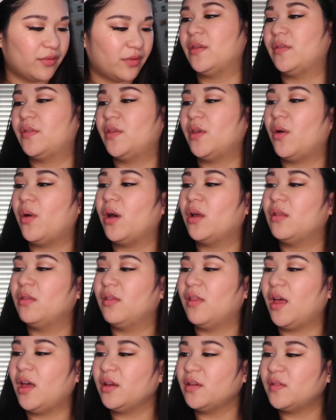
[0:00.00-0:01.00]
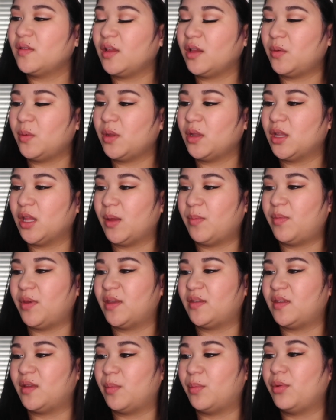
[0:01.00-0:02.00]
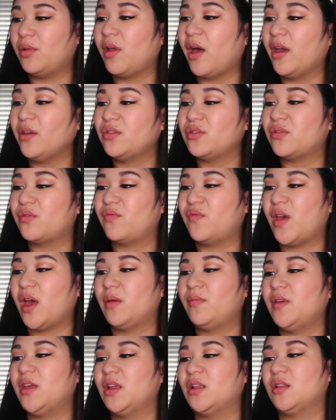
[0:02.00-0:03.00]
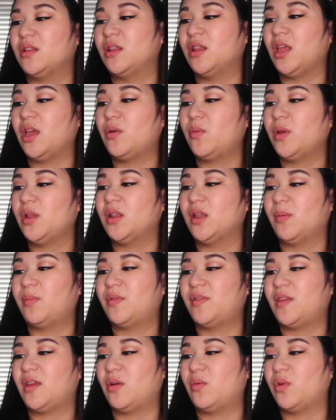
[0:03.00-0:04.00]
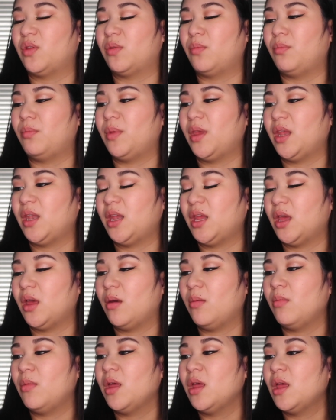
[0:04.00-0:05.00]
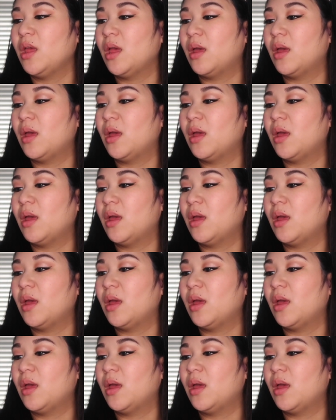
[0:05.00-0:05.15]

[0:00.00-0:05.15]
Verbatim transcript: So a Luxe Liquid Lip is a plush velvet liquid lipstick with medium